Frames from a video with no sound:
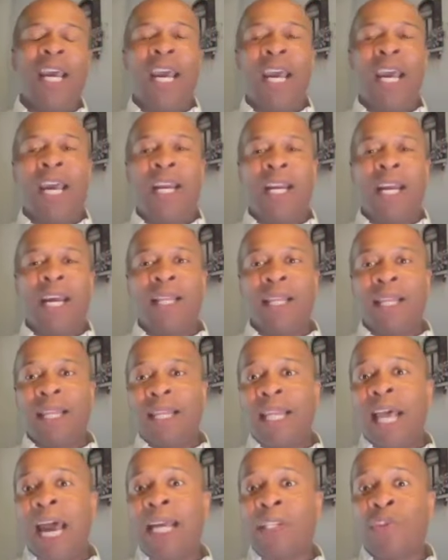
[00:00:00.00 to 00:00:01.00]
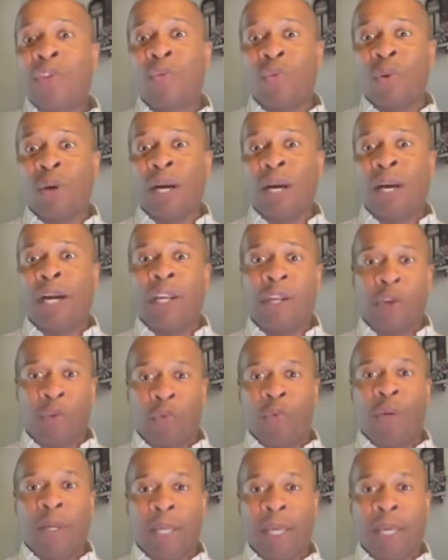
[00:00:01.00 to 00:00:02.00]
And and that's yes. where yes.
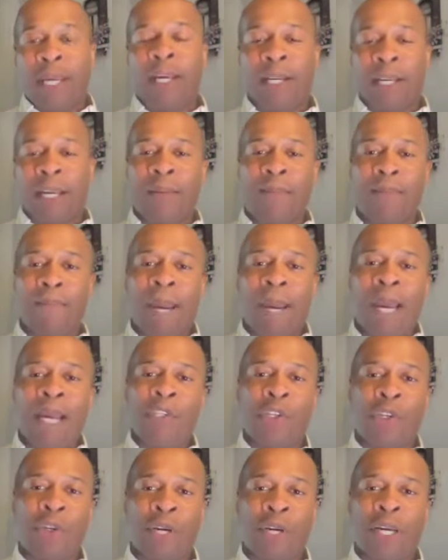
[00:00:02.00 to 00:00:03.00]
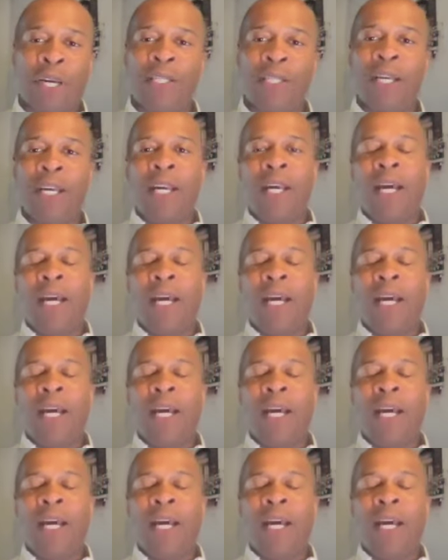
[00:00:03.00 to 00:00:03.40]
you really can, can measure it.